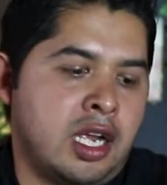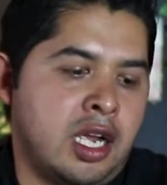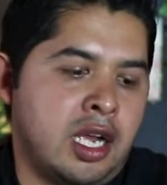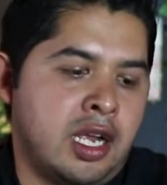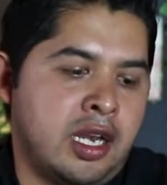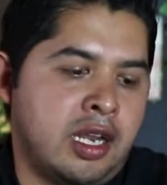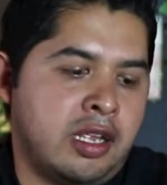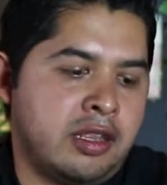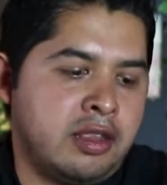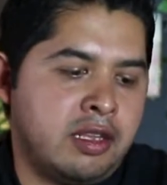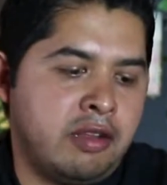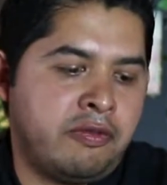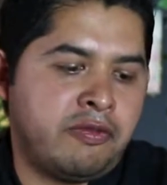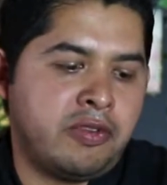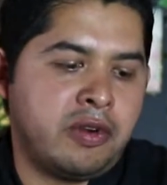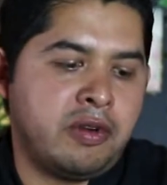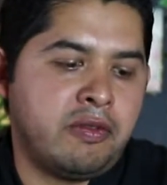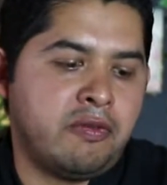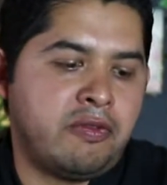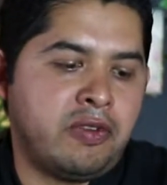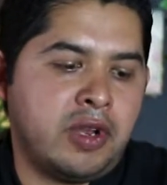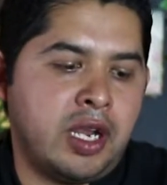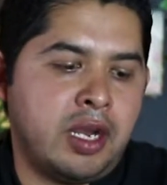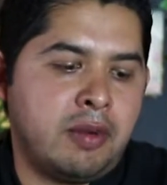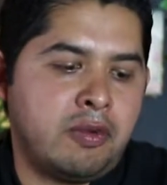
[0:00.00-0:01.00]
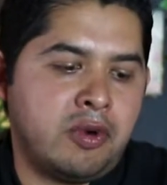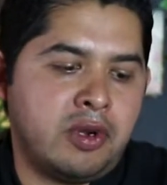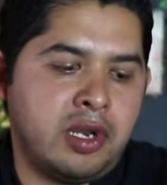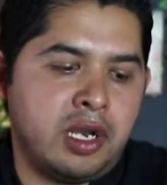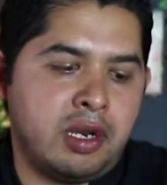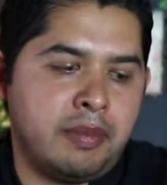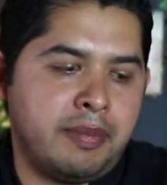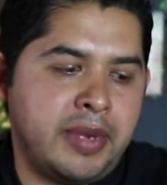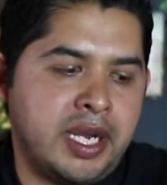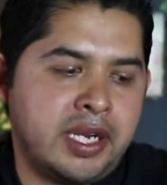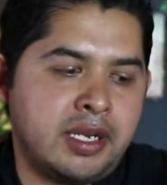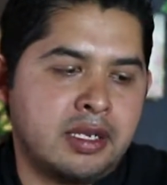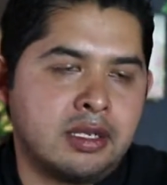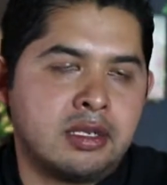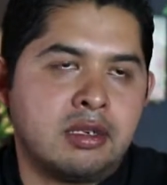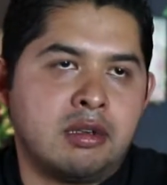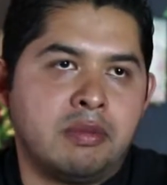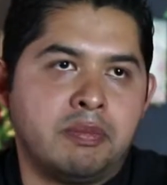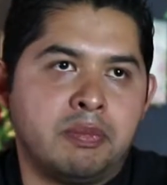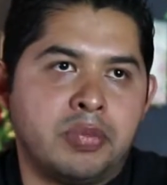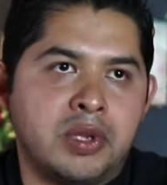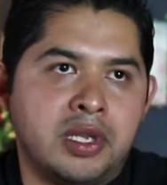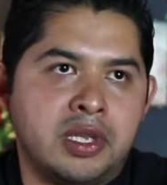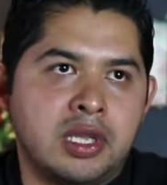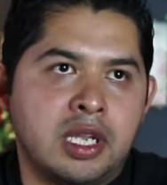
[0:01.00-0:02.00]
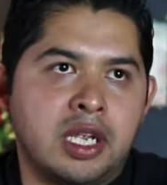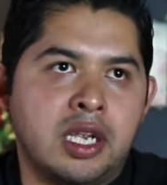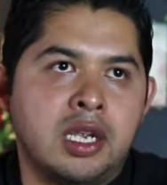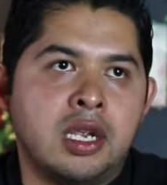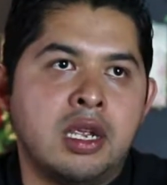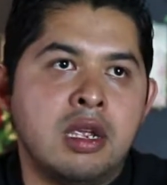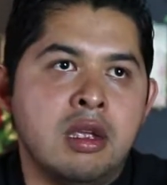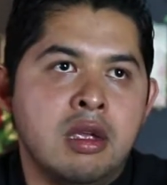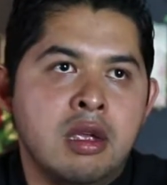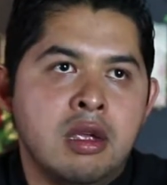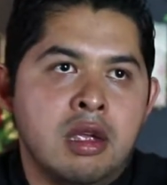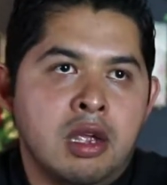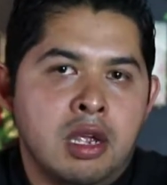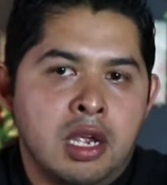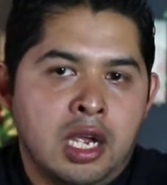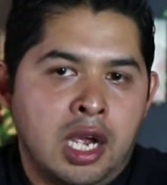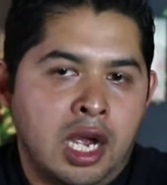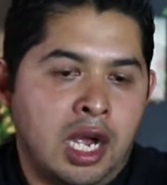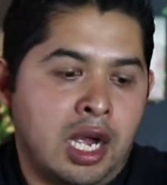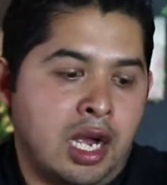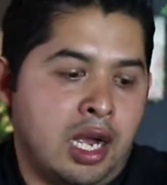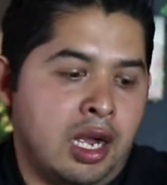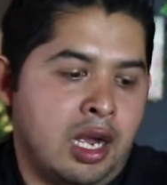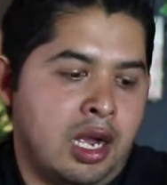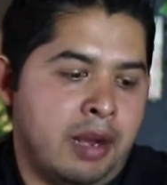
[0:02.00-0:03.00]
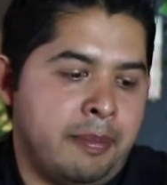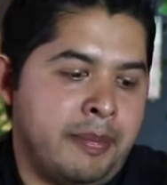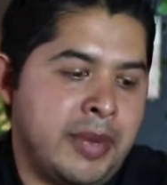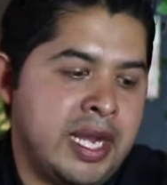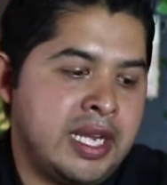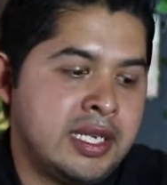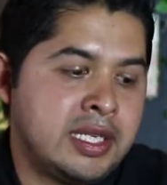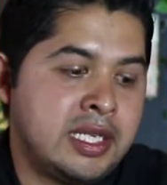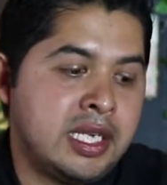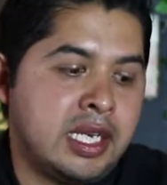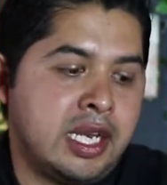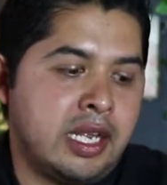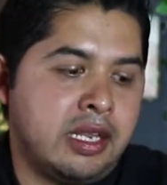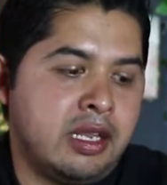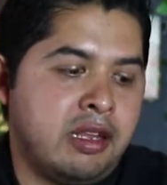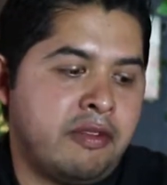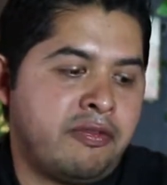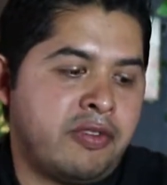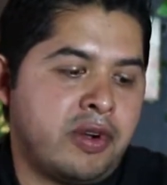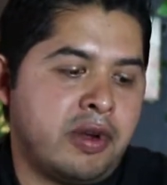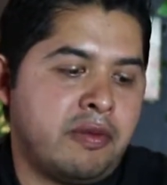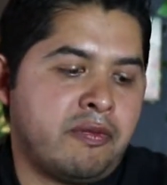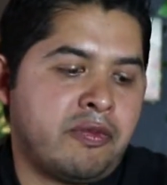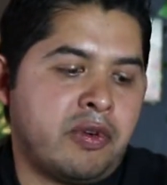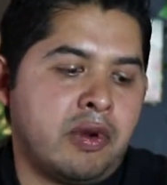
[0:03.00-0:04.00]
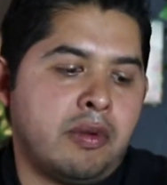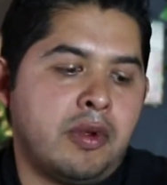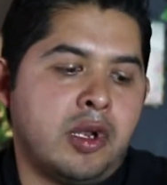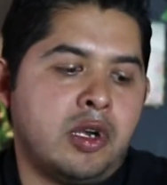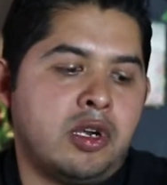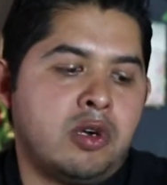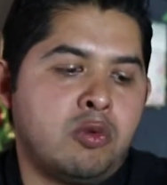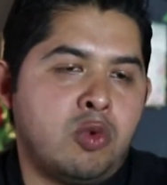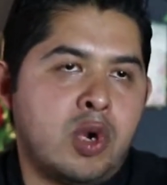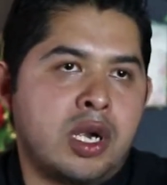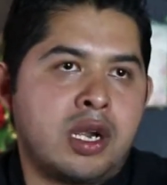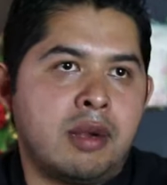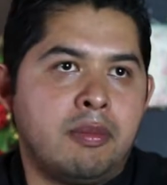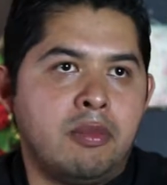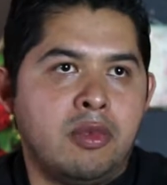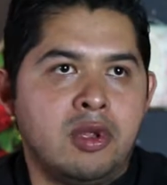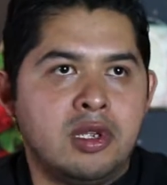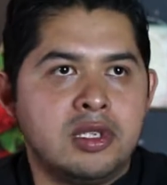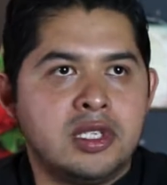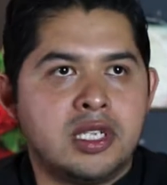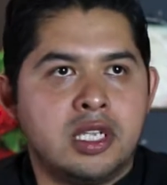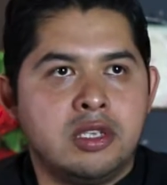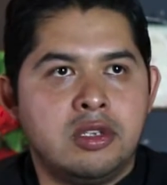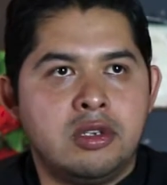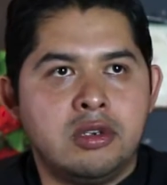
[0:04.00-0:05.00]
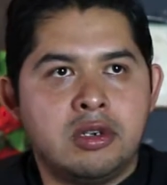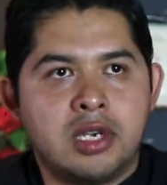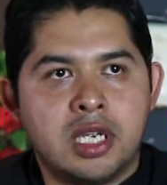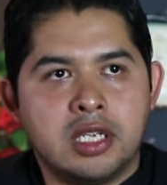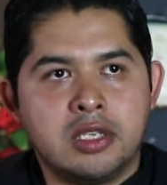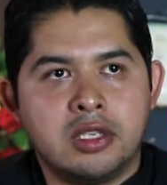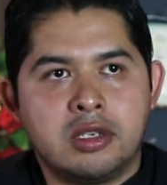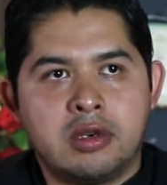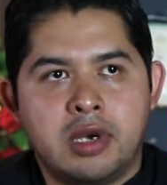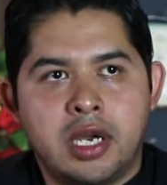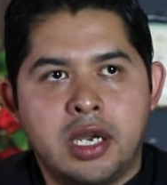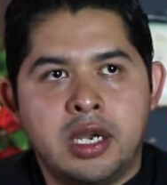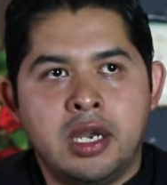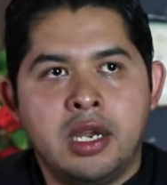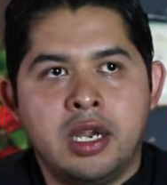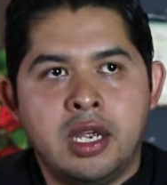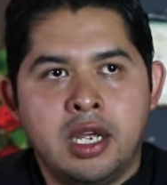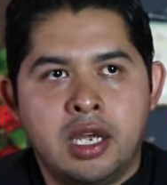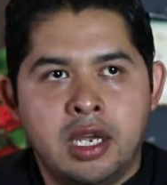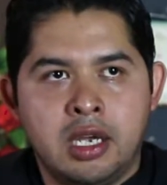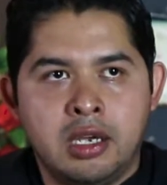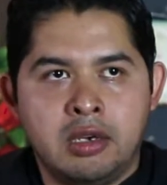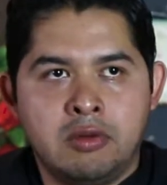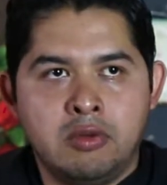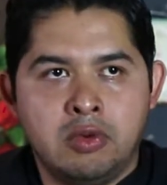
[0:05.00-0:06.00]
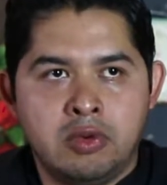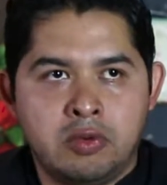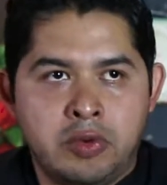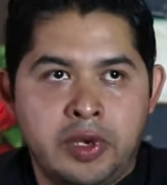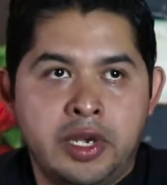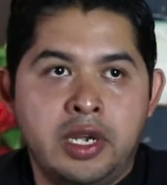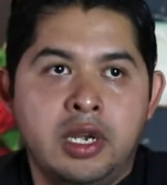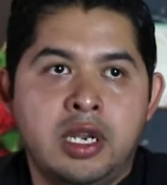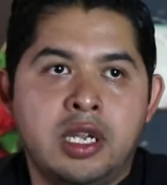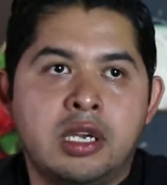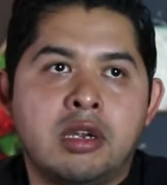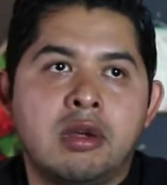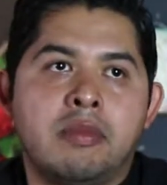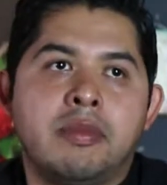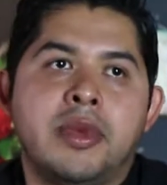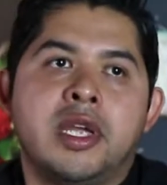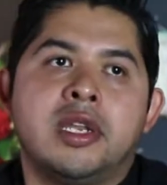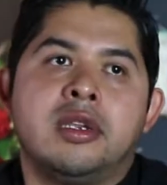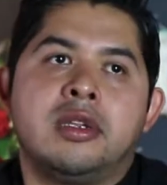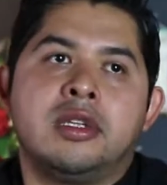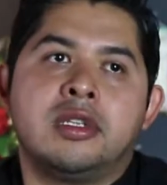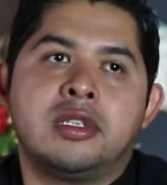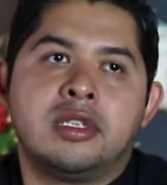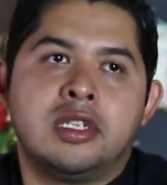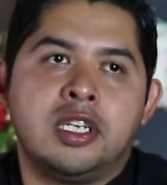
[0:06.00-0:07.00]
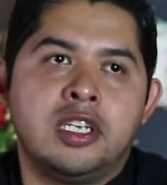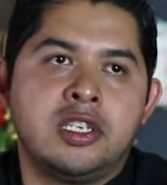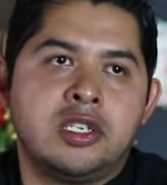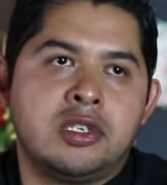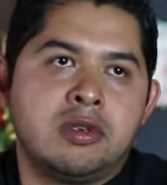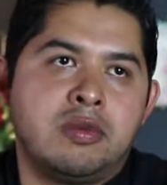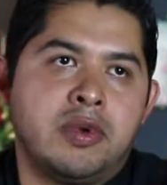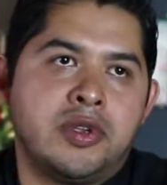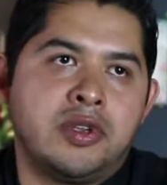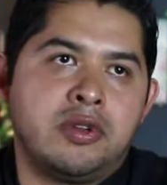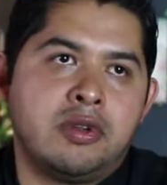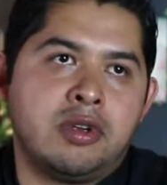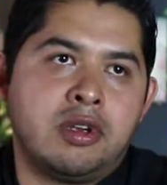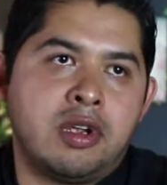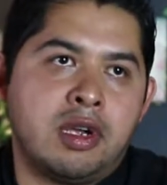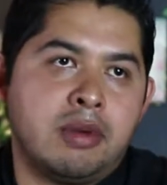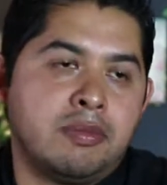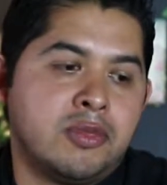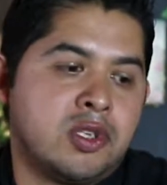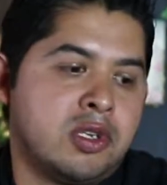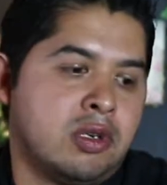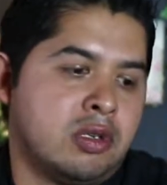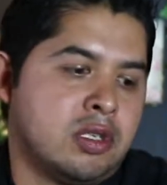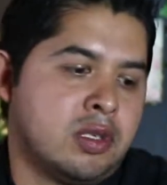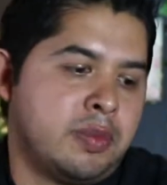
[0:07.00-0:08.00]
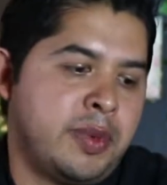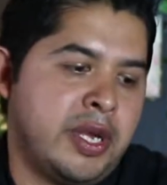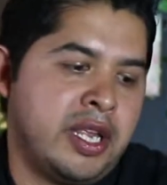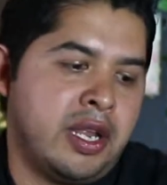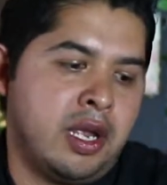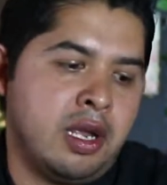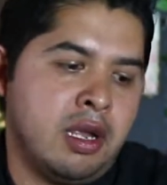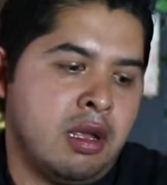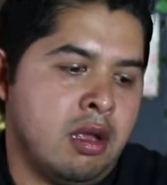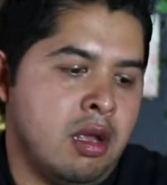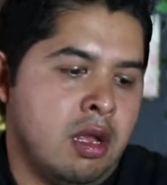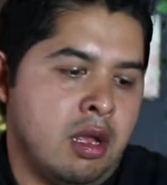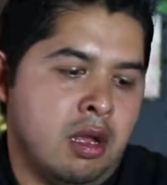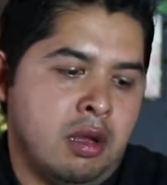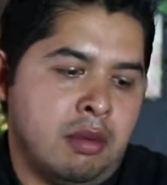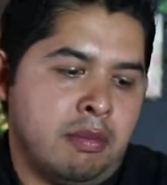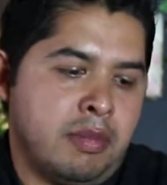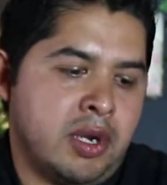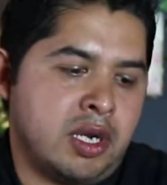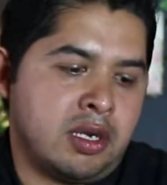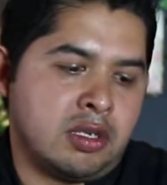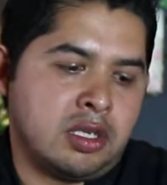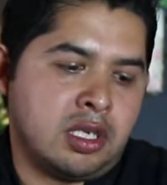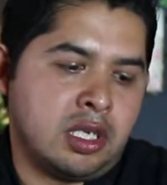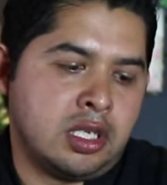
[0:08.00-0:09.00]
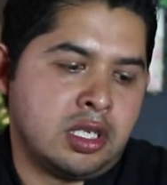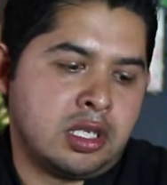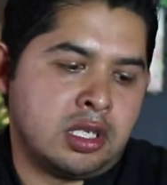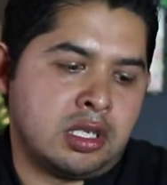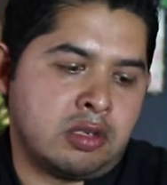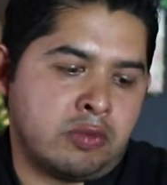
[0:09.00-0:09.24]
and a different flavor that makes it completely amazing and different from other guacamoles that you can try. I would really recommend this dish when you come to Los Vida, because this